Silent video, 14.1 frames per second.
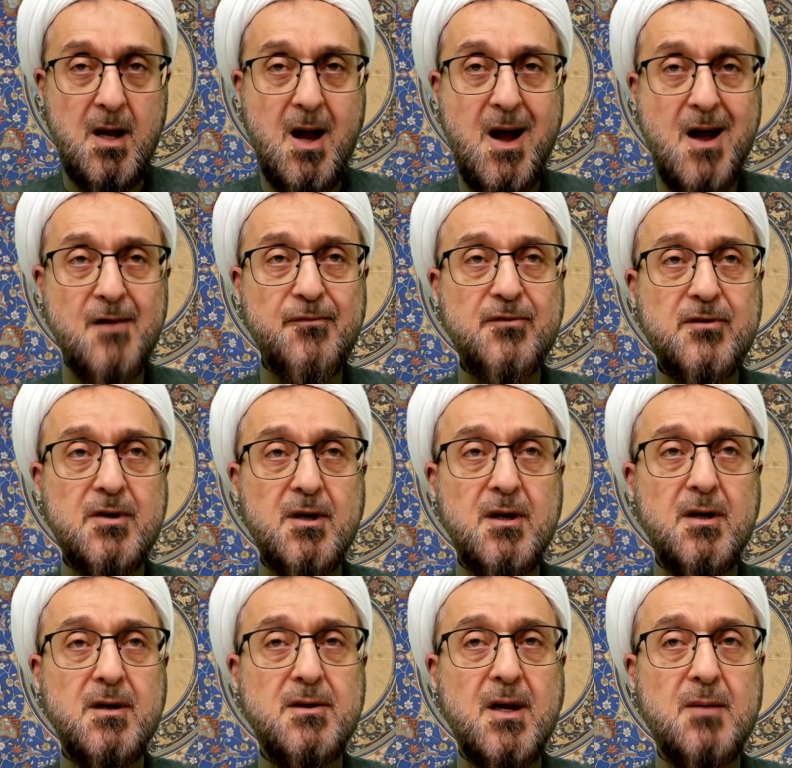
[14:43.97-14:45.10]

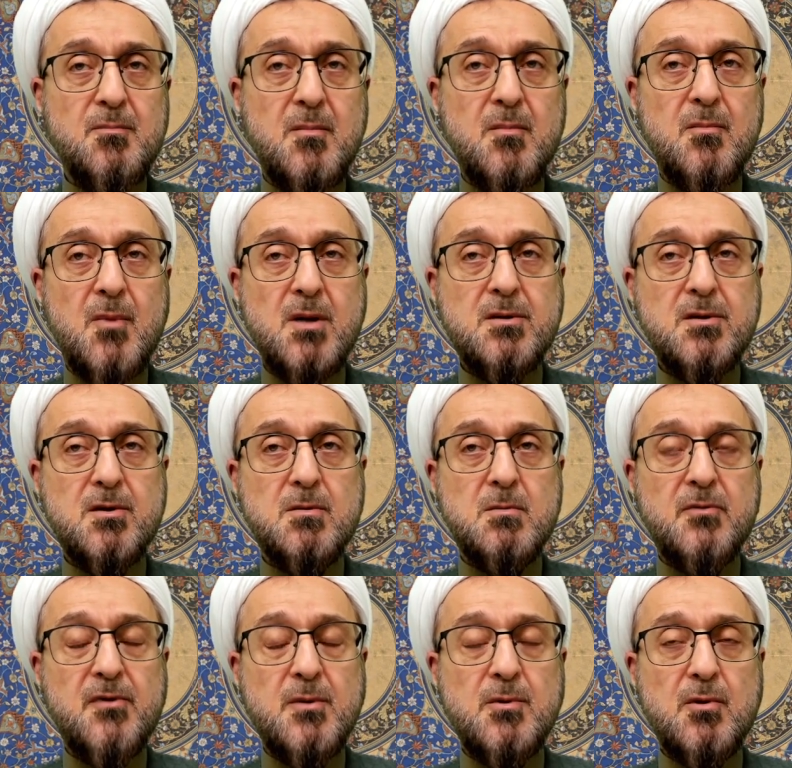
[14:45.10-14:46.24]
After the martyrdom
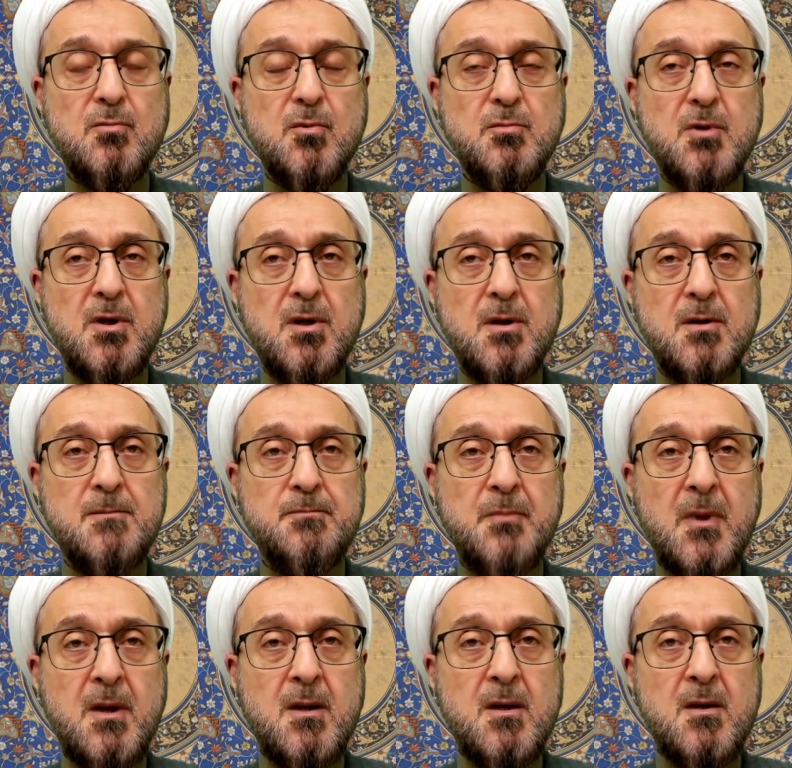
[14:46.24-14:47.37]
of Amir al-Mu'mineen,
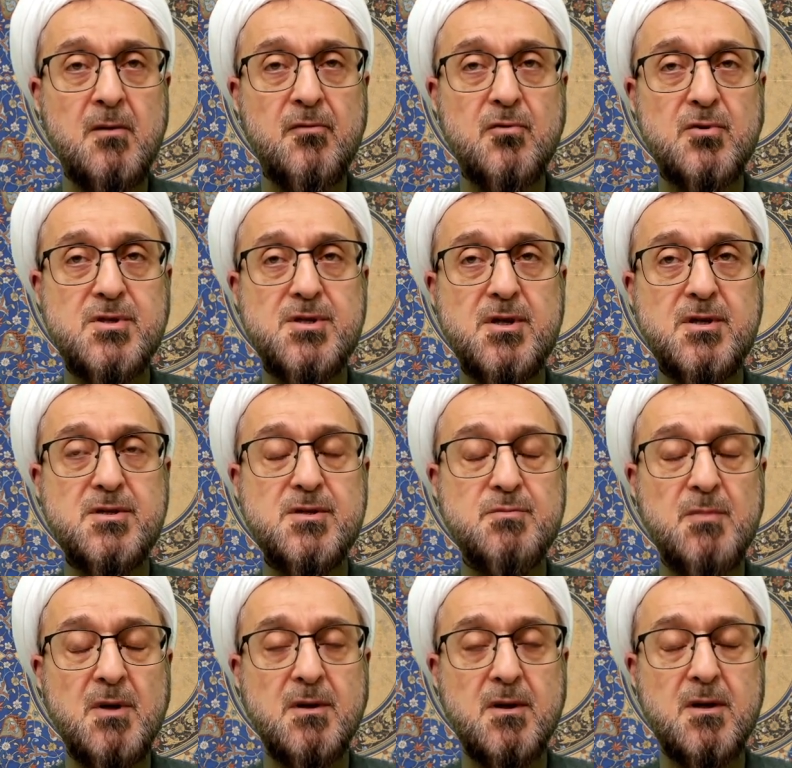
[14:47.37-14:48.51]
for 6
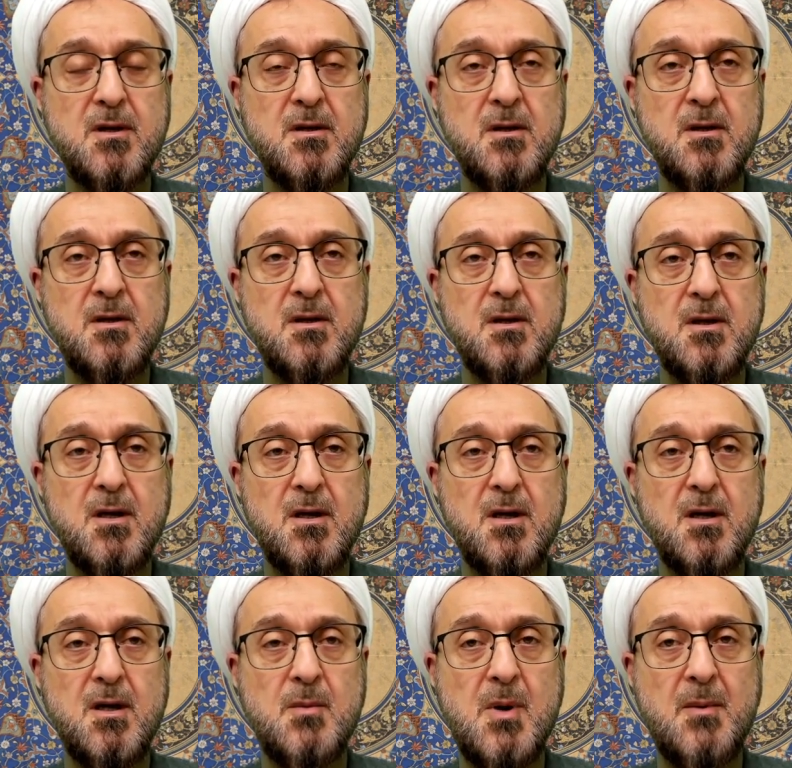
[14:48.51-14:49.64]
months,
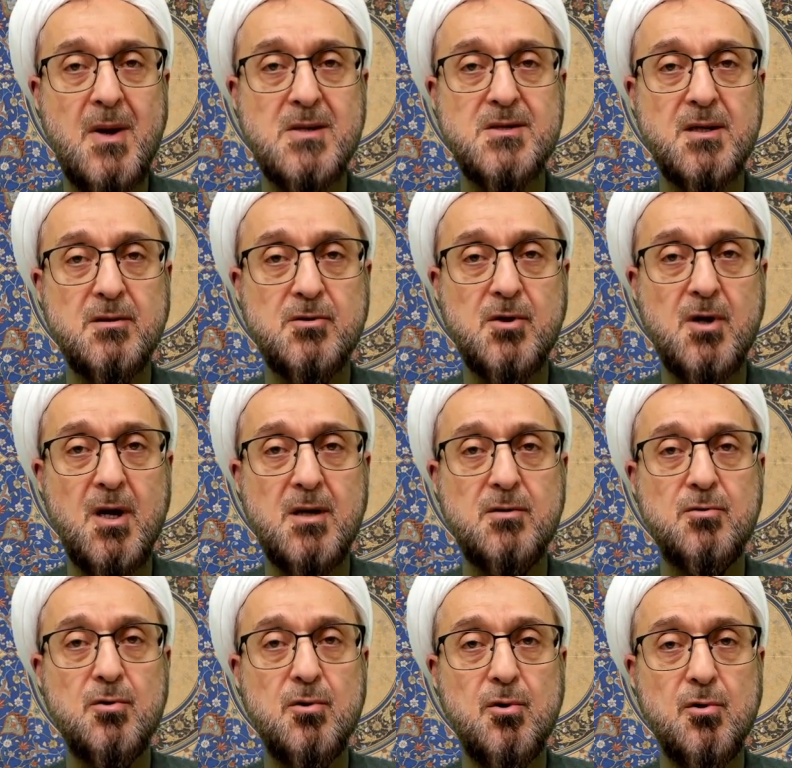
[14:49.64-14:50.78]
Imam Hassan tried
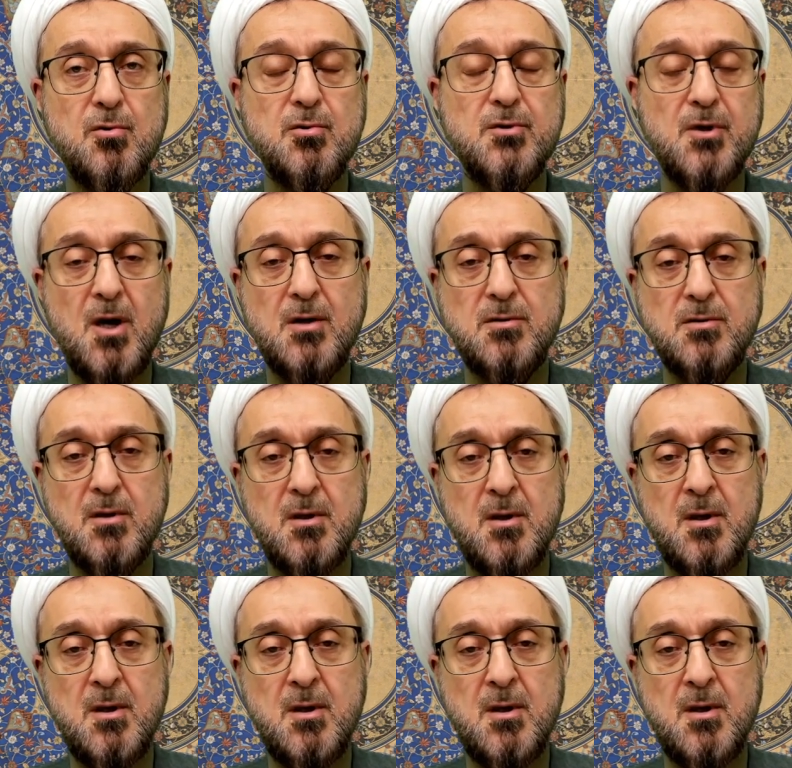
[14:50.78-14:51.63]
to hold on,